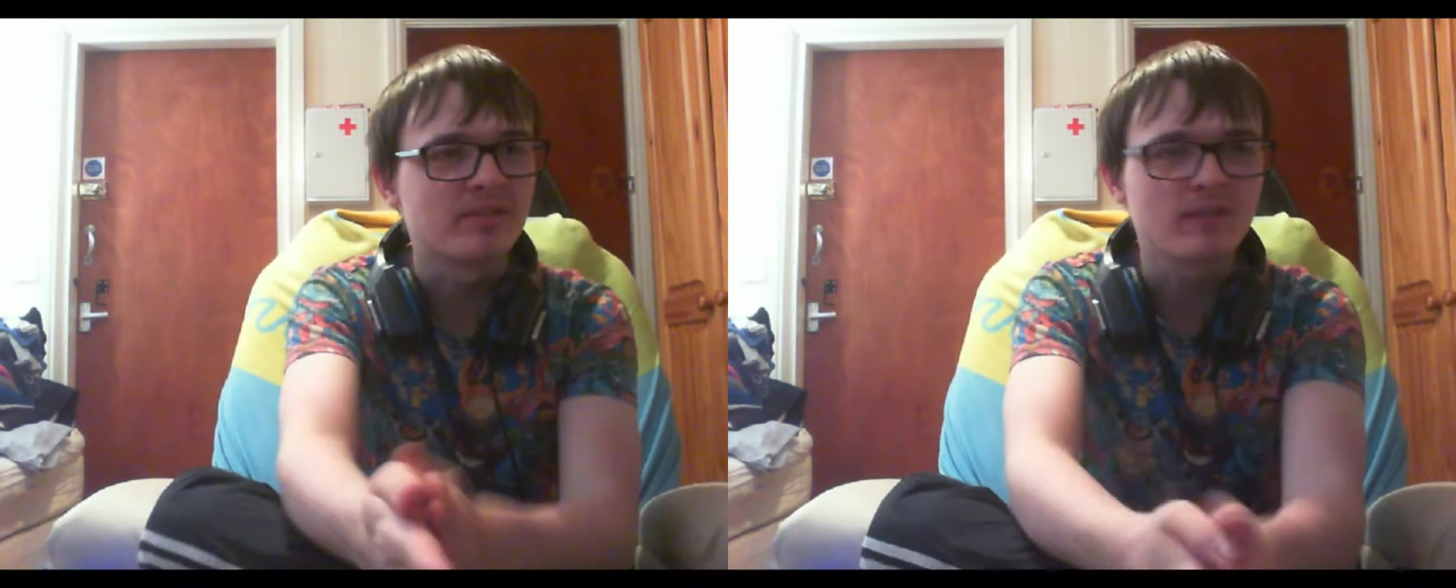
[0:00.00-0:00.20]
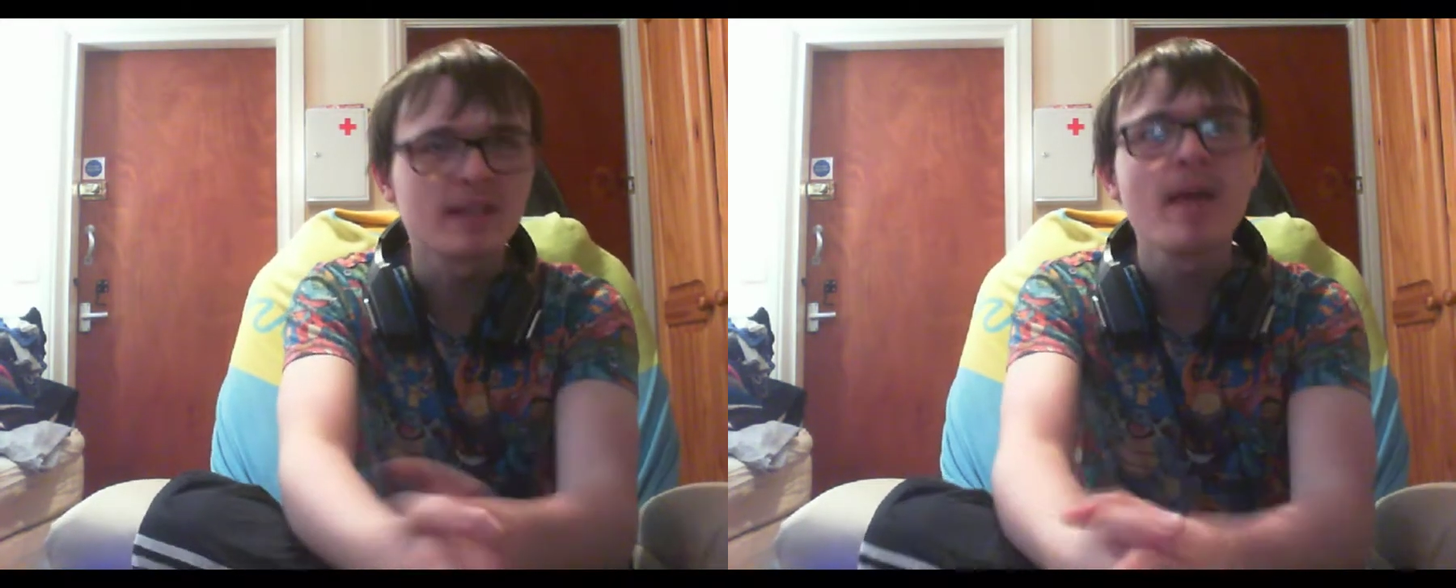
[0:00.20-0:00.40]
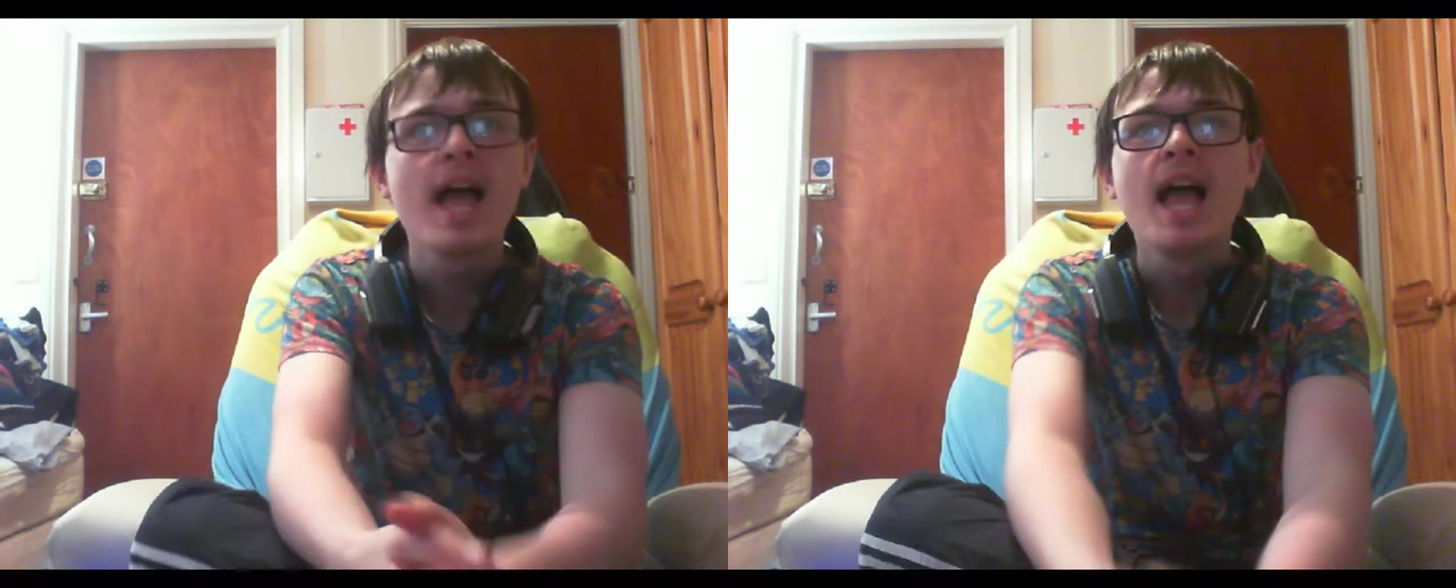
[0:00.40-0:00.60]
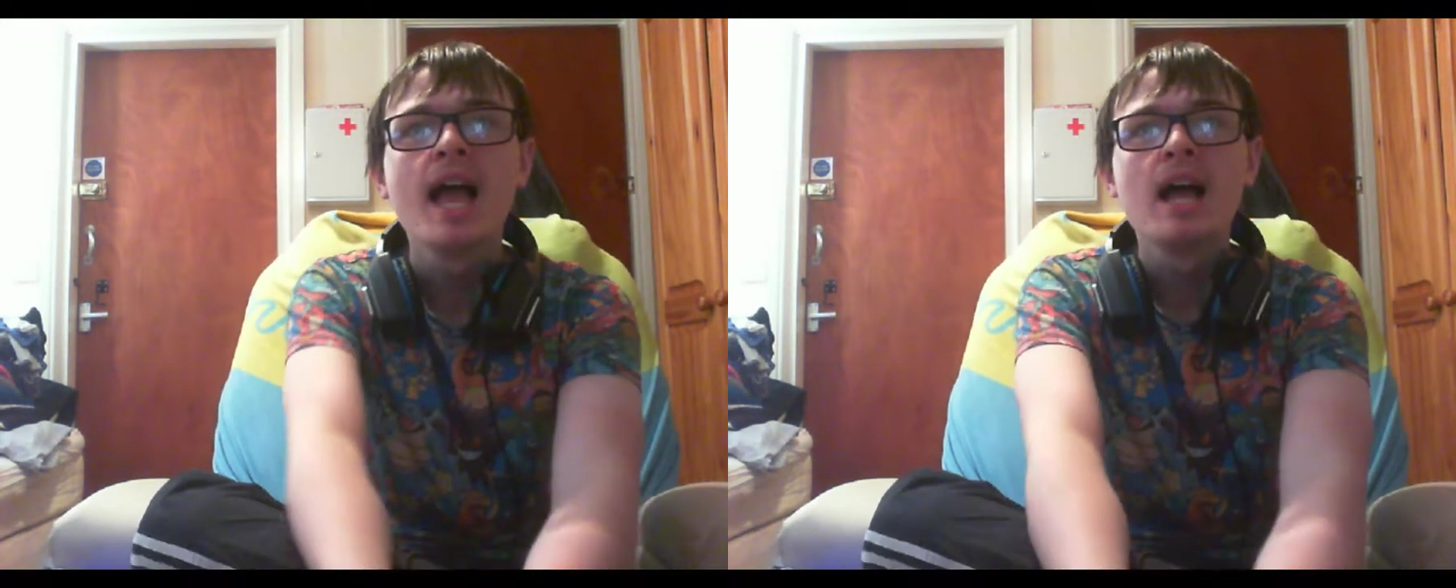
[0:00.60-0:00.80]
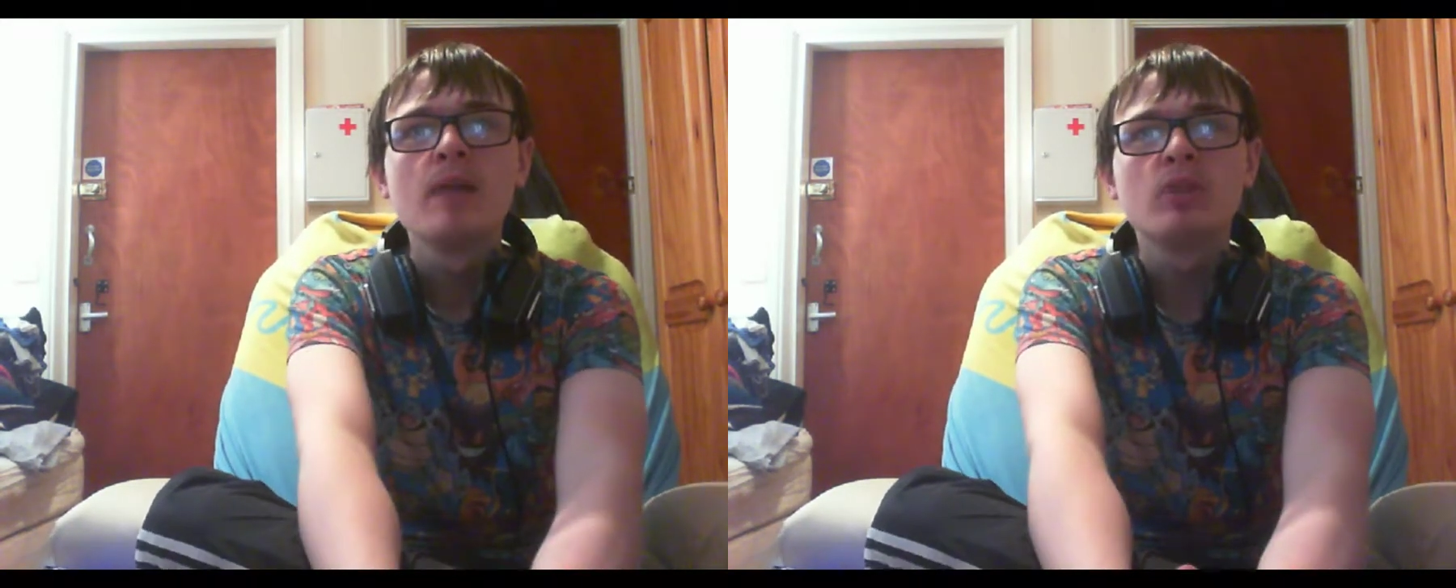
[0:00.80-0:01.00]
stream.
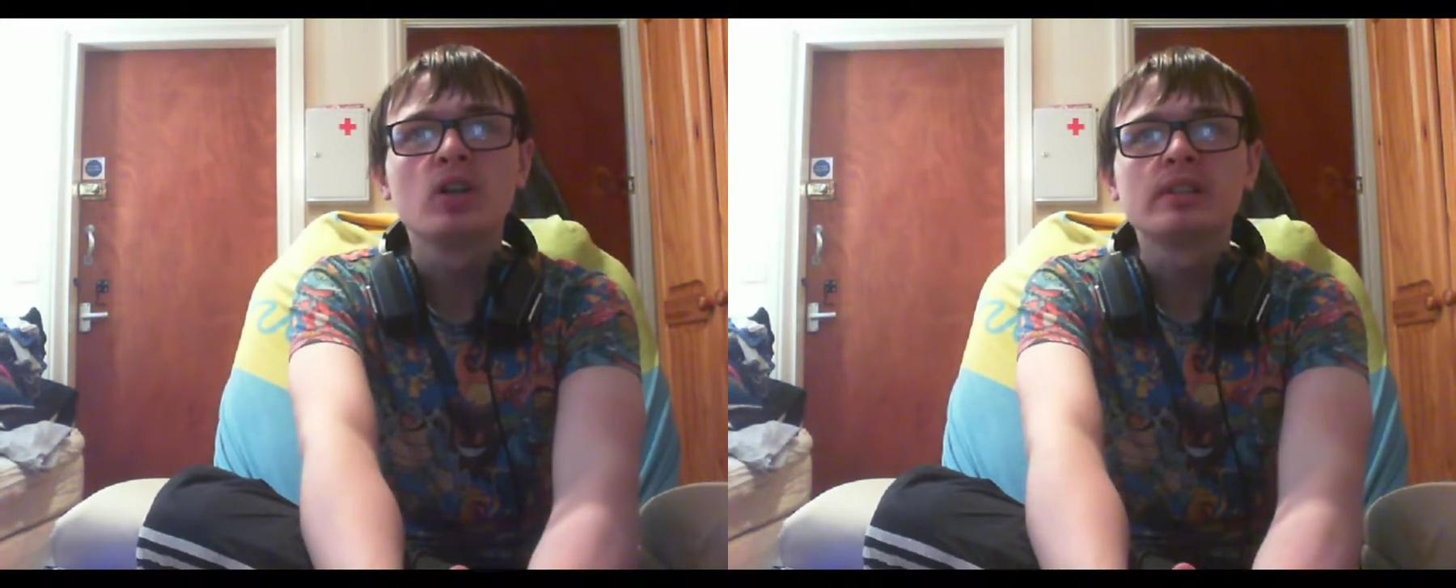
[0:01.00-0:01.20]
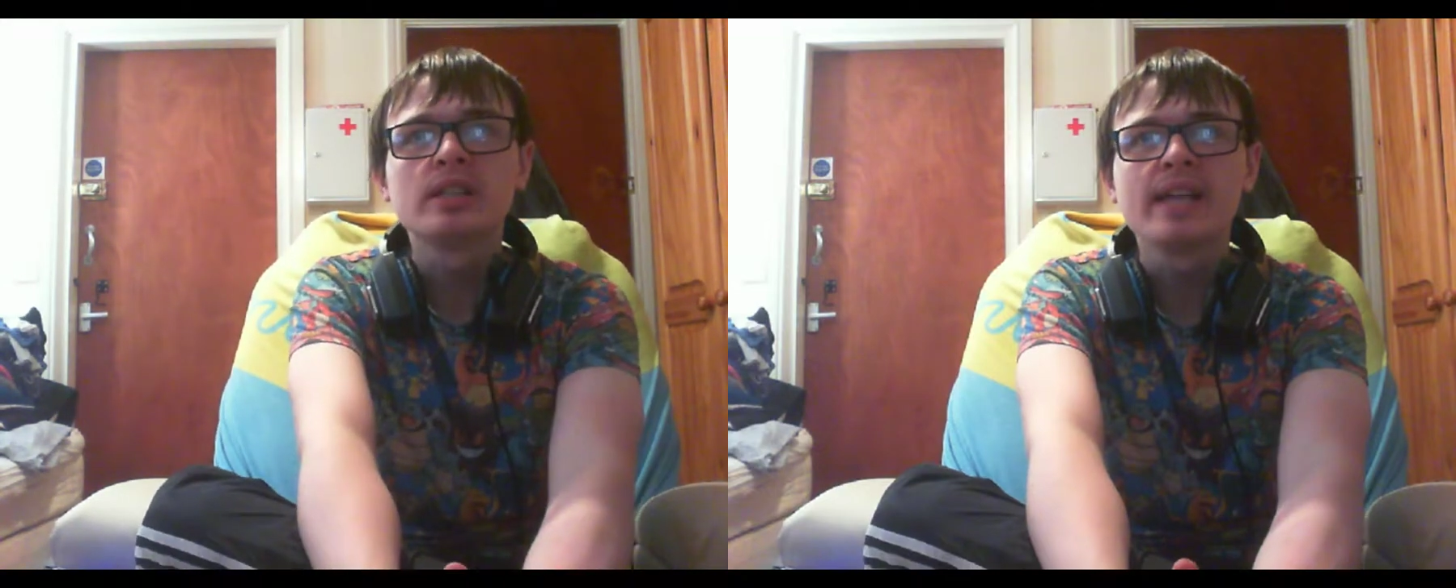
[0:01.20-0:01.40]
But